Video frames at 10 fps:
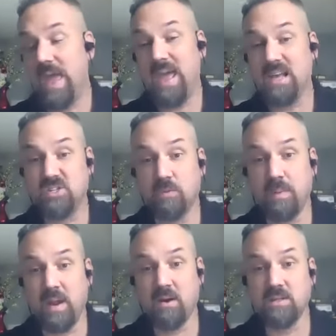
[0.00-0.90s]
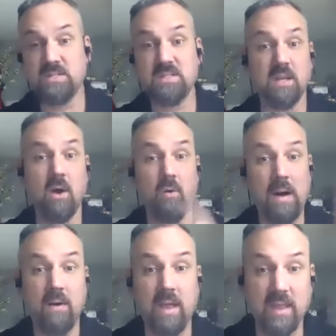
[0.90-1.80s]
ask your parents to go
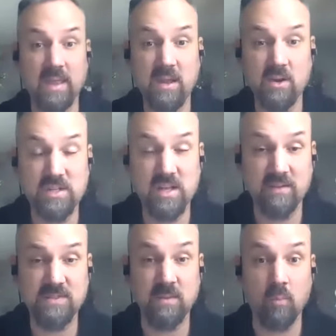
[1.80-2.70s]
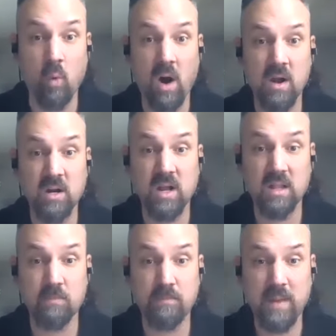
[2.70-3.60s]
out and get yourself some
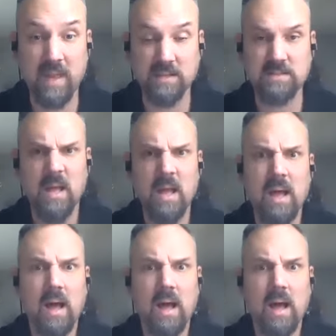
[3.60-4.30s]
watercolor paints.